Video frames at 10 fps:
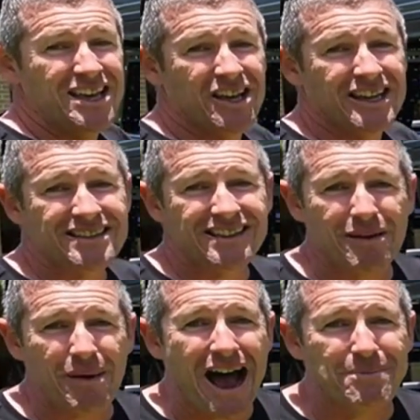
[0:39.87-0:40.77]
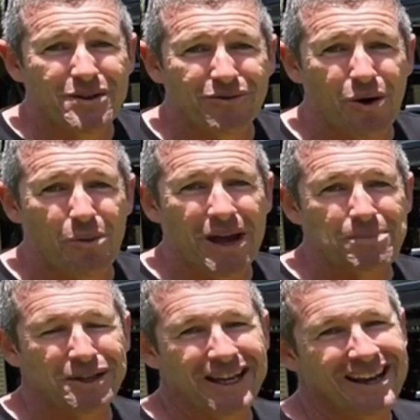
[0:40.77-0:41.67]
You can sleep up to 4
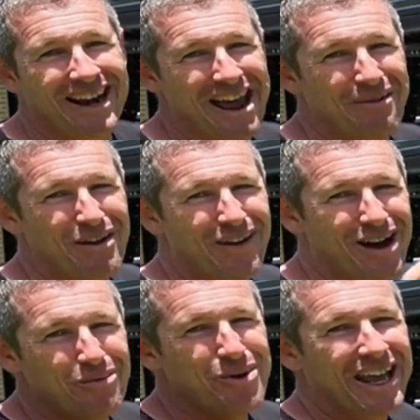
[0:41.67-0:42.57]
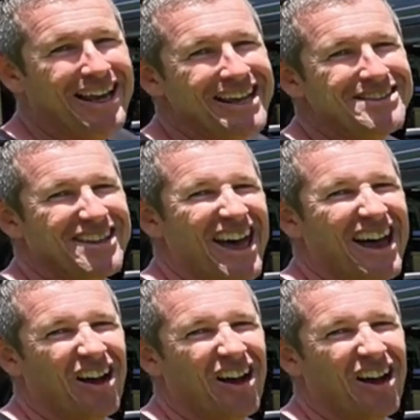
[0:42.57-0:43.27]
people in it. However, we'll get into that.